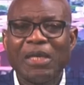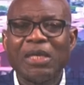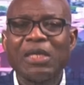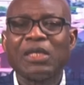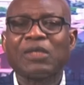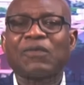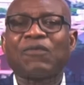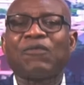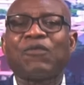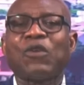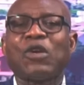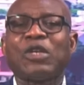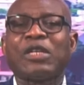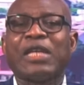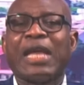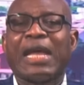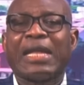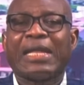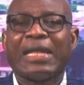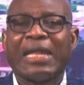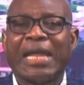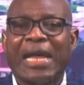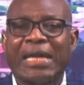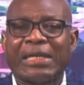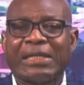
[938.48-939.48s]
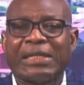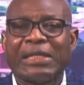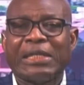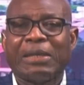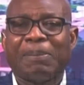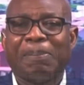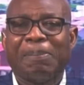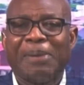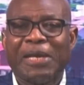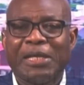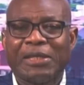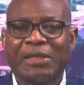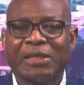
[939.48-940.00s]
is for the
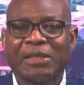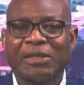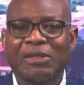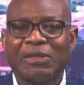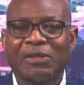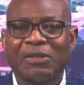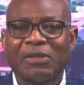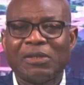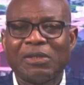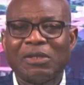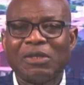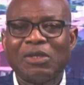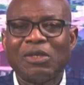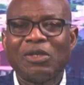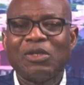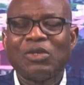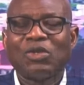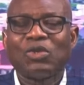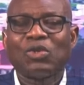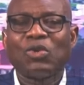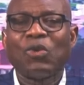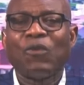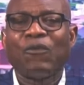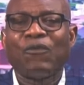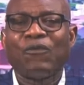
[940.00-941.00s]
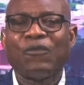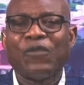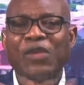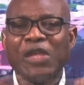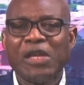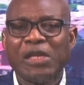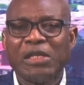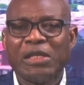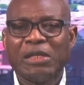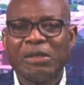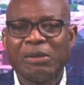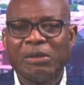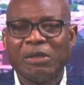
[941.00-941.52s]
Atlantic basins to
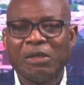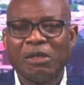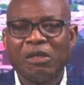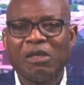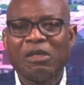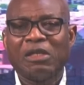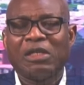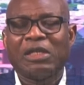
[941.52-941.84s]
fill the